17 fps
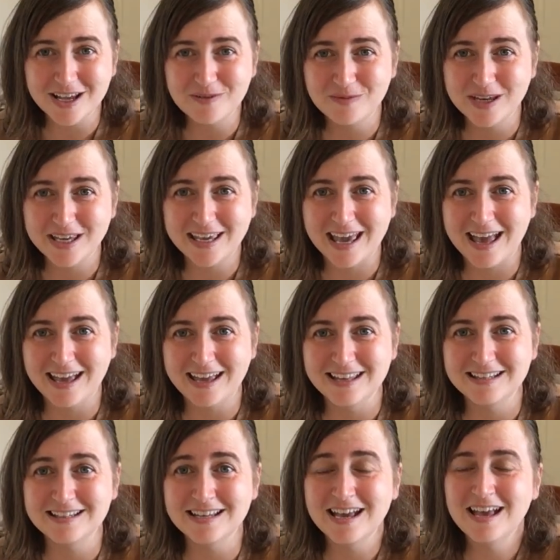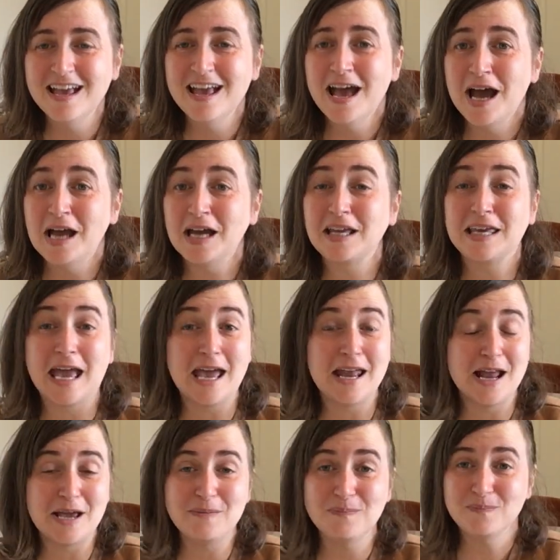weekend.
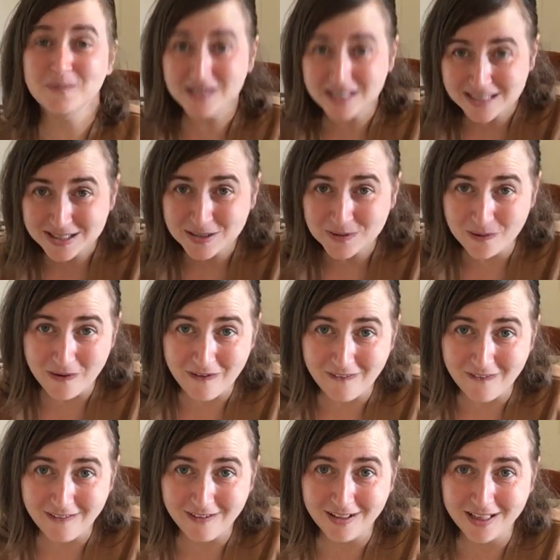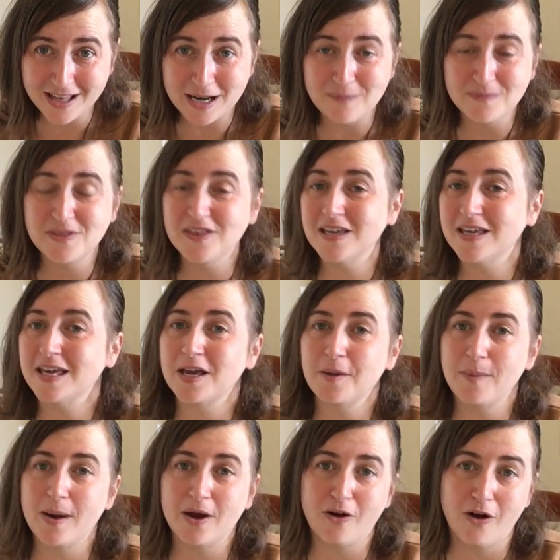Again, I miss you all, and I'm thinking
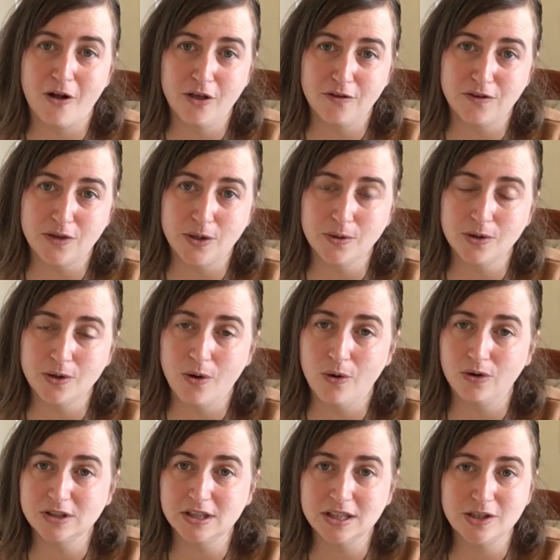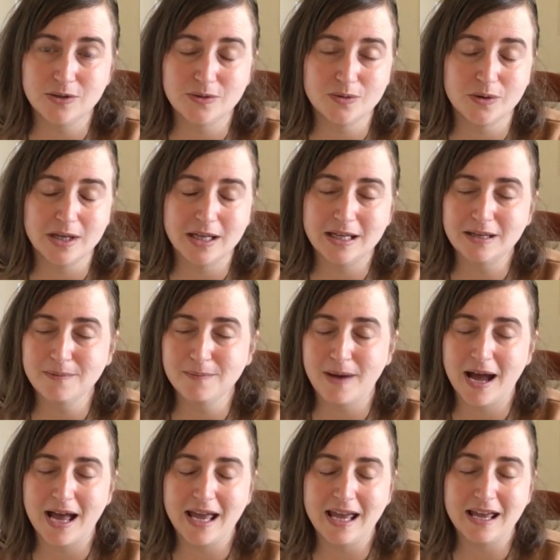about all of you and holding you in
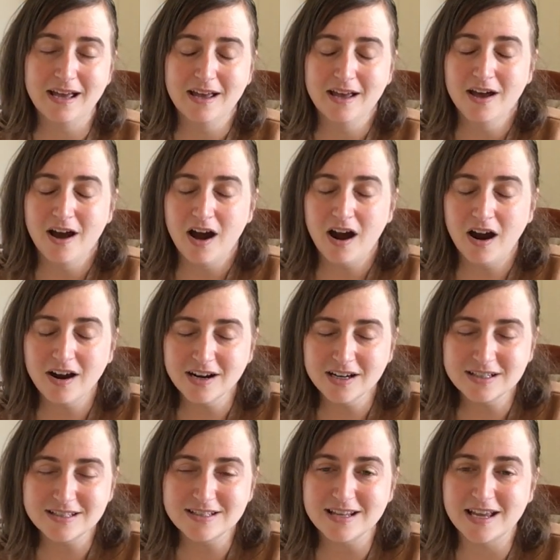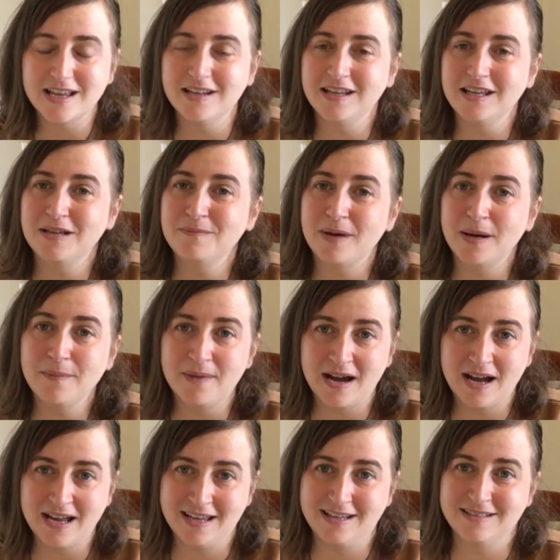my heart and in my
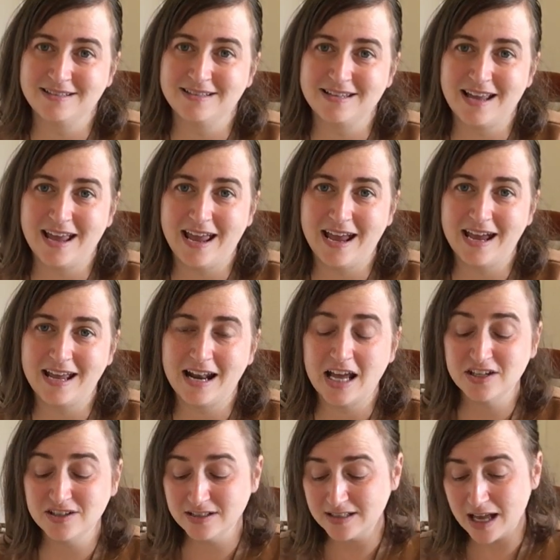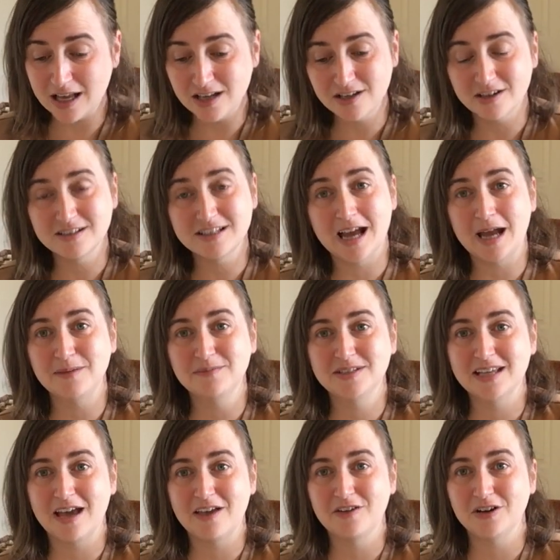mind. And I just end our time
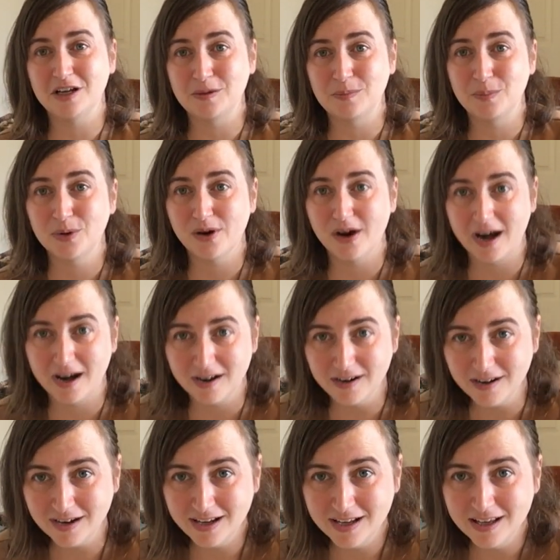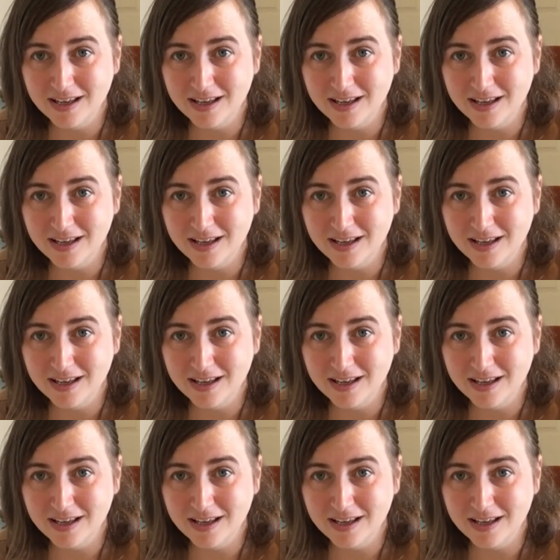together in prayer.